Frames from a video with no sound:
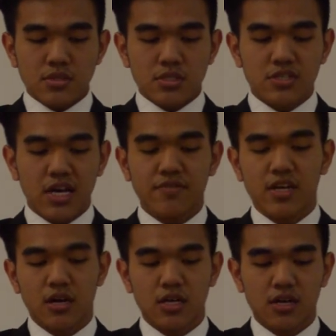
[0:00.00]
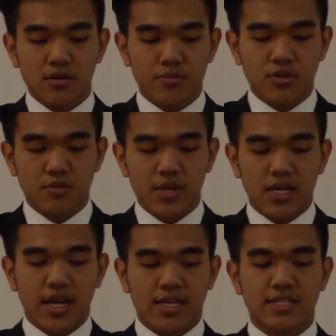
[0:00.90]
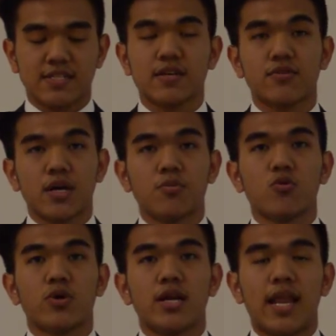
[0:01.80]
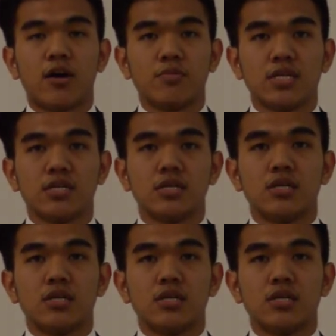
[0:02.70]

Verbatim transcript: to have the honor to be an ICC rep would allow me